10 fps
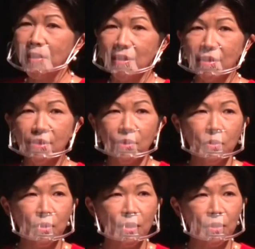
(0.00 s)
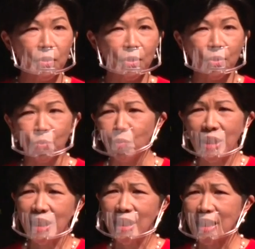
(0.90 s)
by the so called
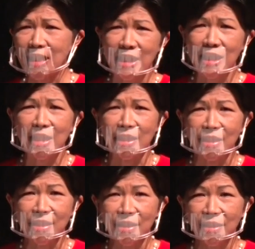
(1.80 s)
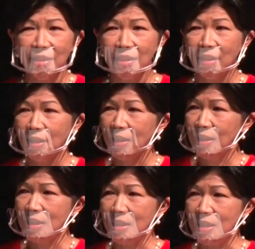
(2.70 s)
three Ds
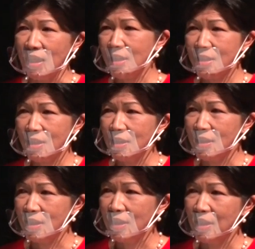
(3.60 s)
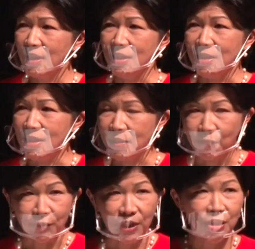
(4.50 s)
debt,
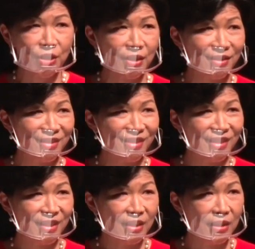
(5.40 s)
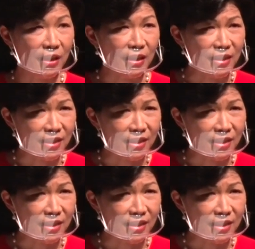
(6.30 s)
deflation, and